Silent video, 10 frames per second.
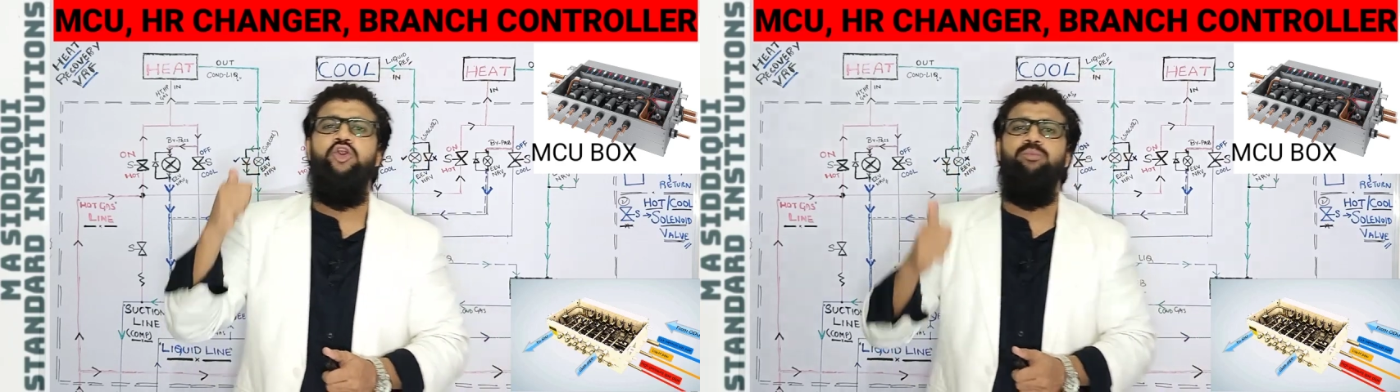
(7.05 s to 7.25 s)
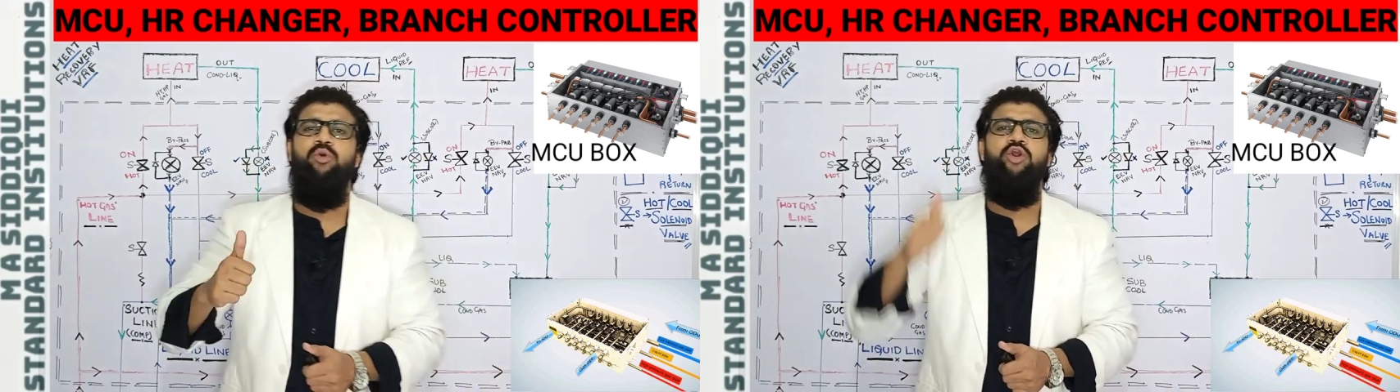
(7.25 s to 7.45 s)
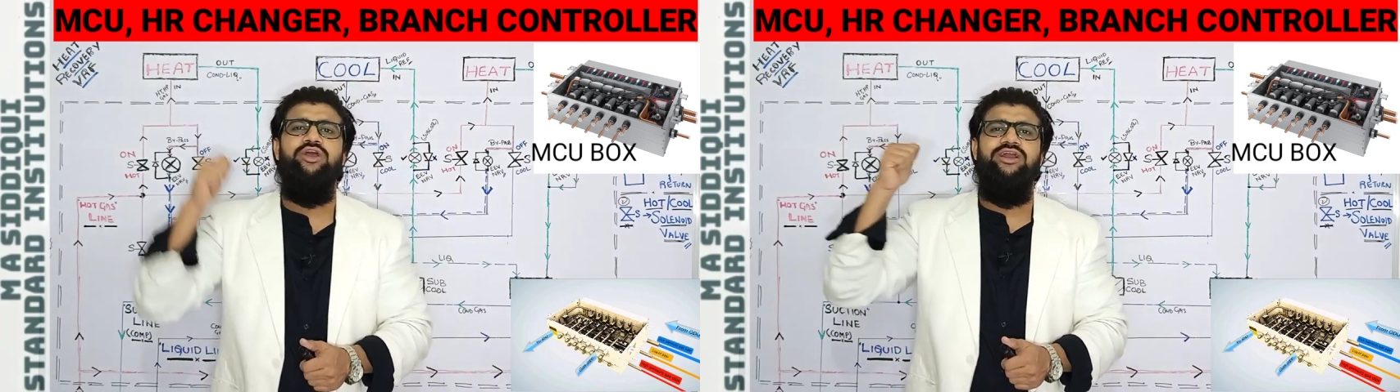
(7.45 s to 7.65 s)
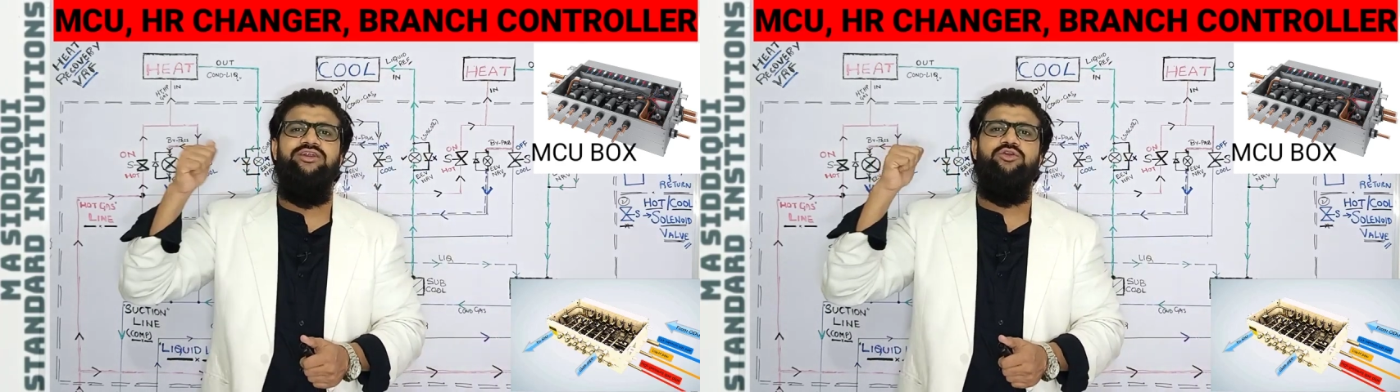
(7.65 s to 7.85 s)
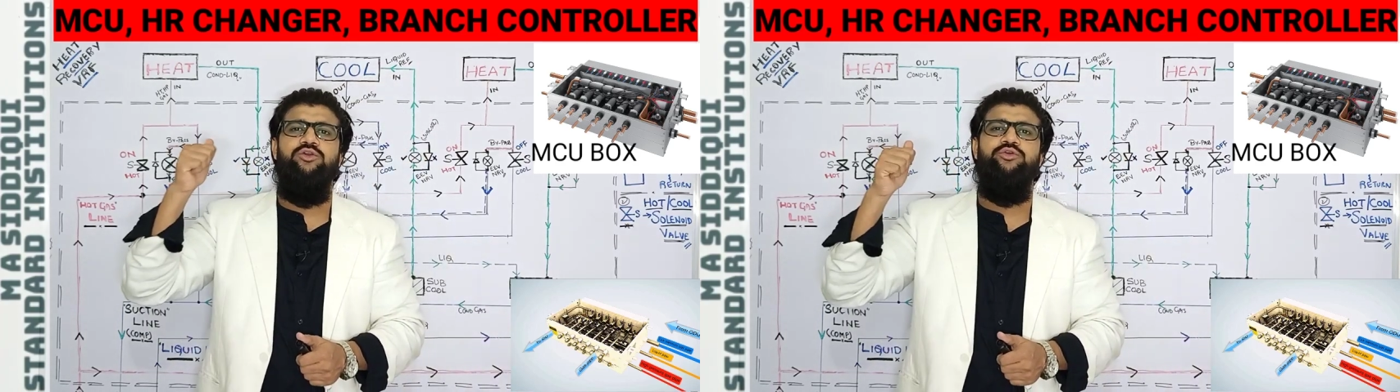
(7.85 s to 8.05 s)
mode
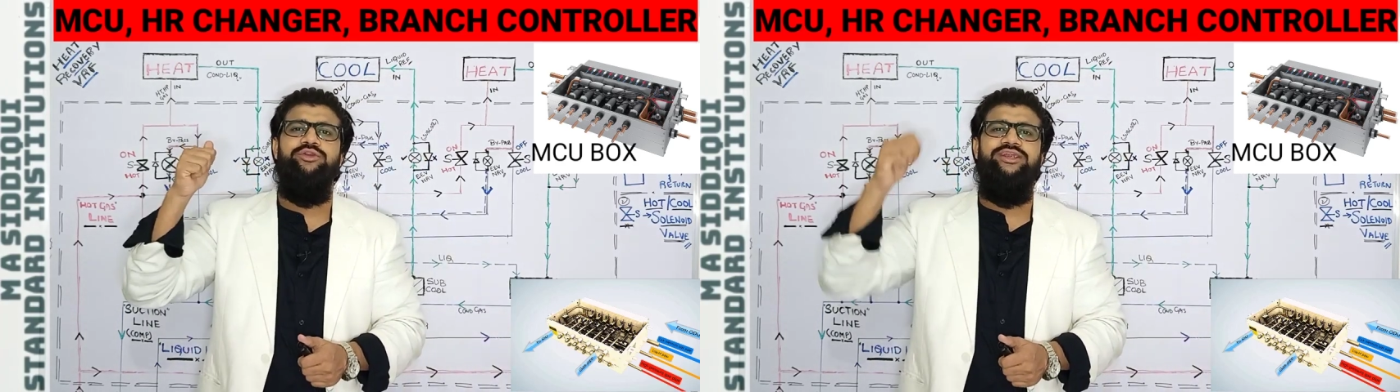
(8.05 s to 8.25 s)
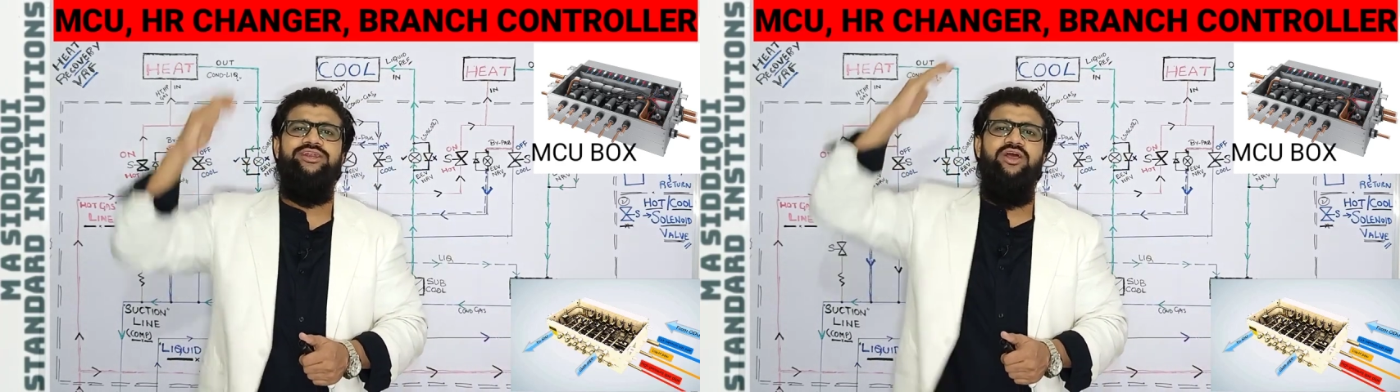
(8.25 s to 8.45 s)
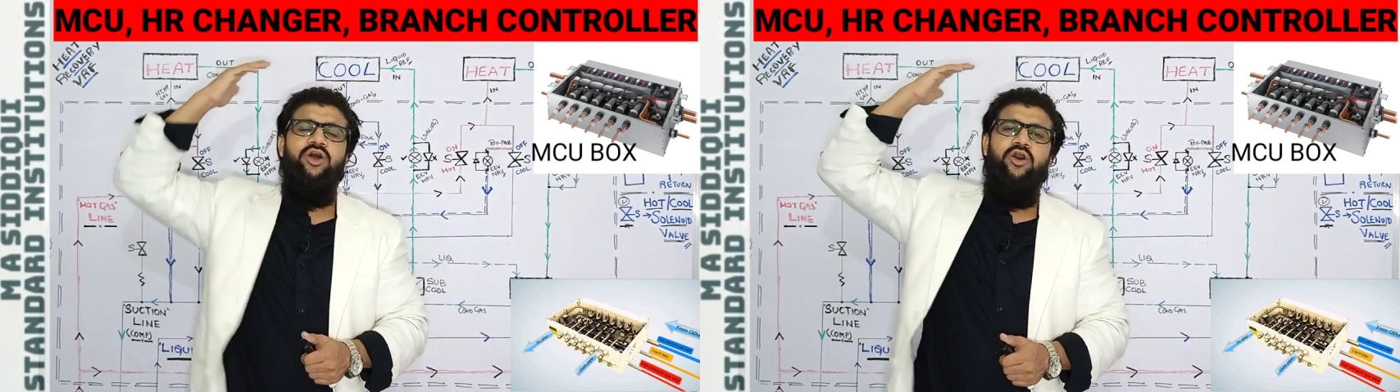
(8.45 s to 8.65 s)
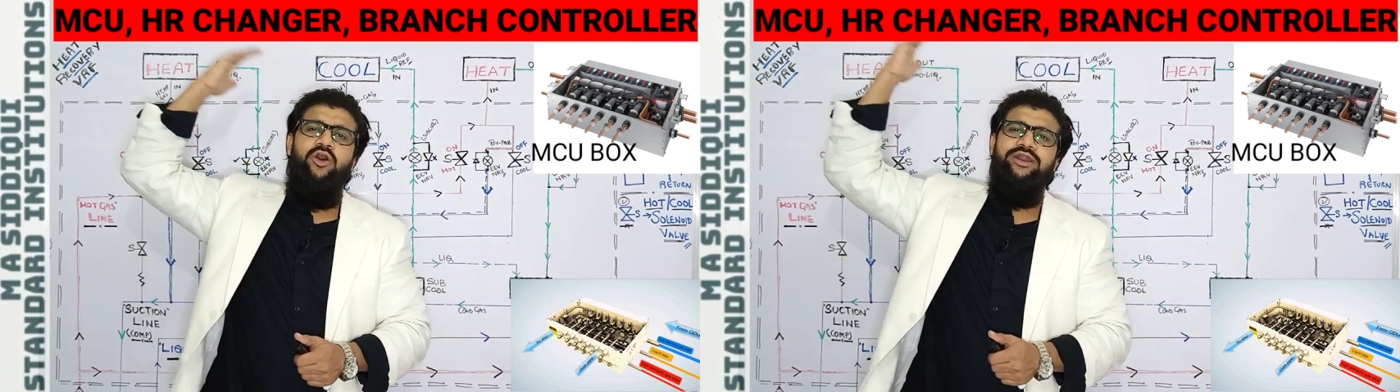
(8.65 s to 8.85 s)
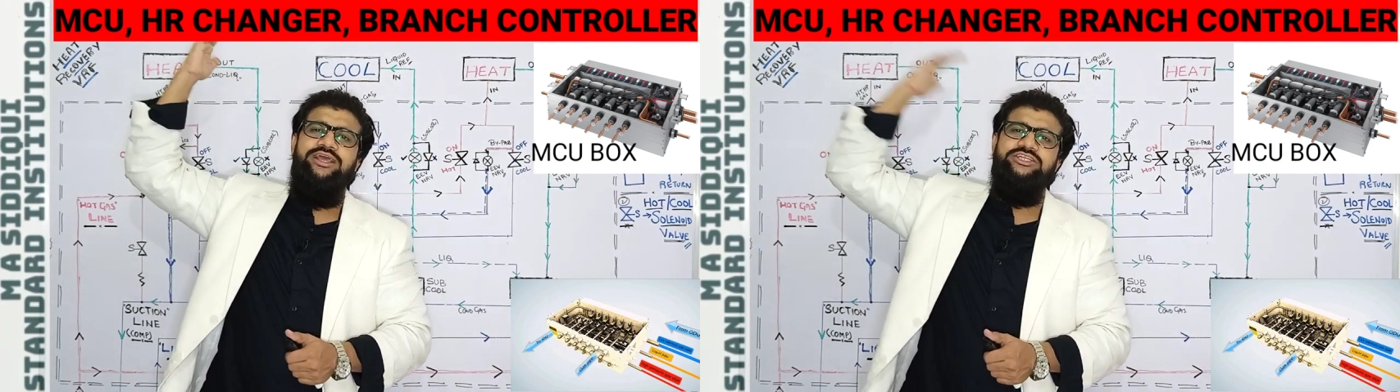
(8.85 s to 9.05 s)
control unit
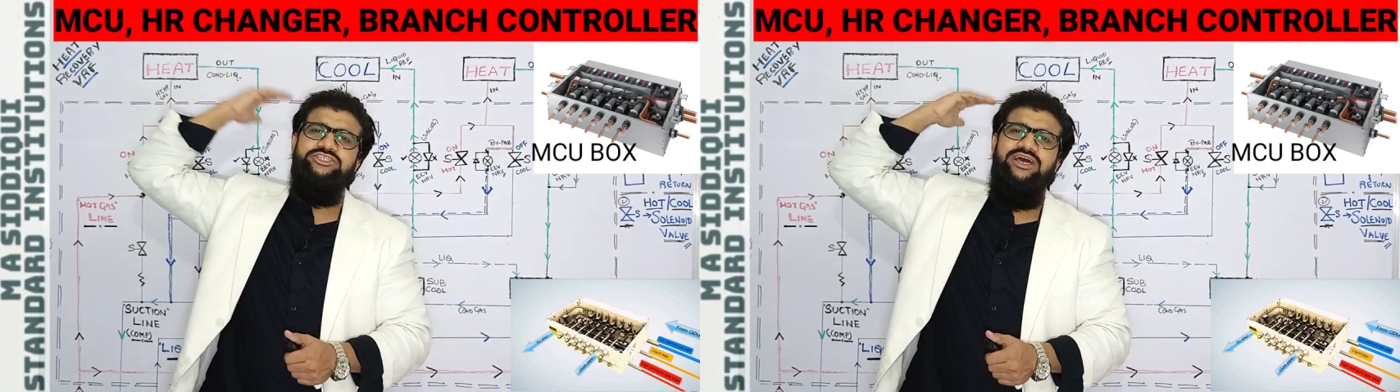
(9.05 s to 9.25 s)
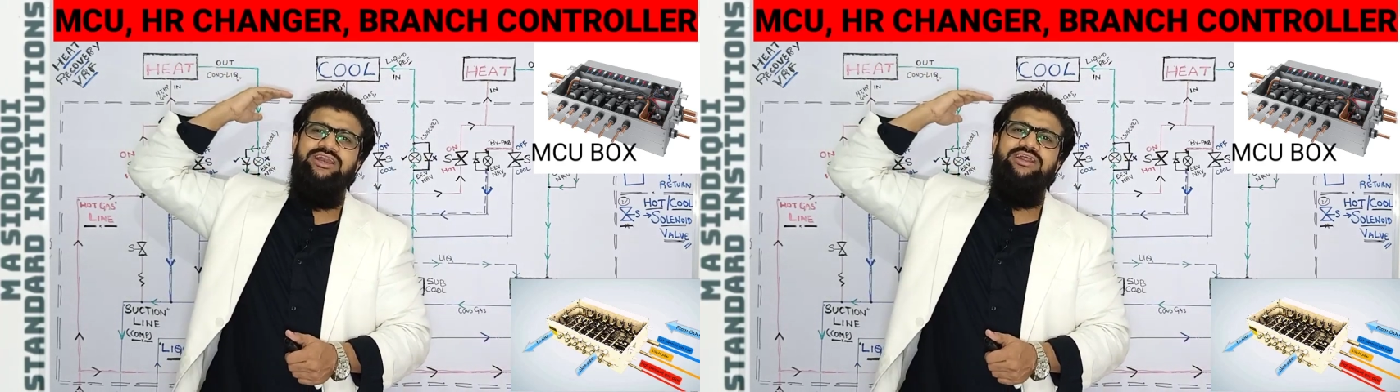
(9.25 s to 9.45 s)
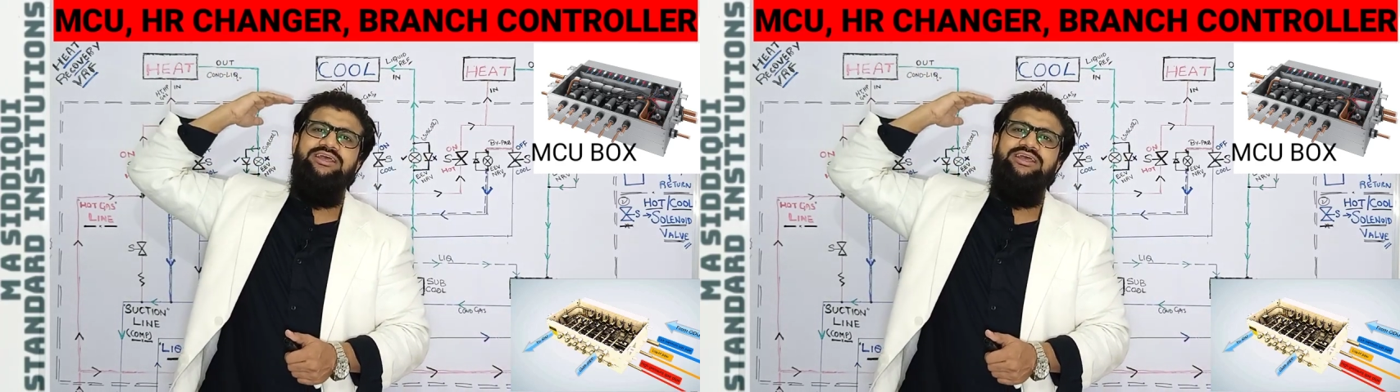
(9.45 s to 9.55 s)
or HR